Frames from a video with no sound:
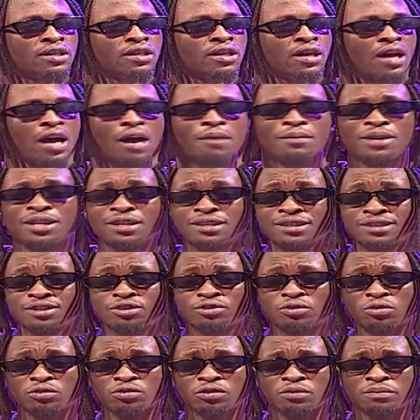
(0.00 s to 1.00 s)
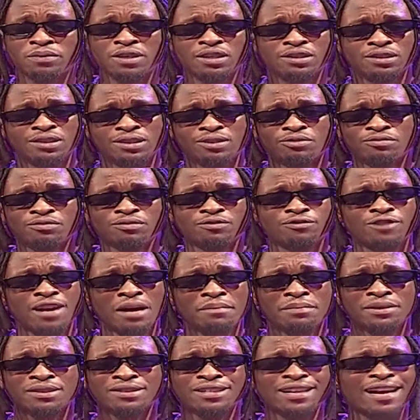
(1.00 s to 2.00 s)
All right. I mean, in those spaces, uh,
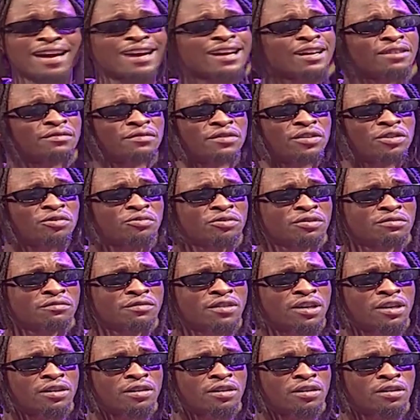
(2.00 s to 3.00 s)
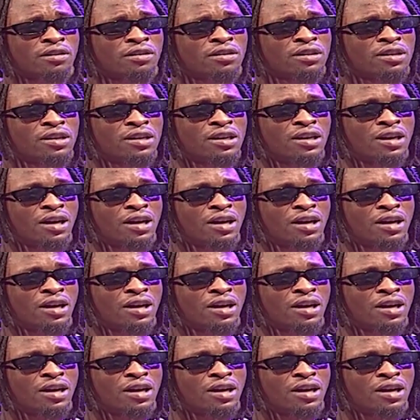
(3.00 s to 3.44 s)
rap attack featuring Vector.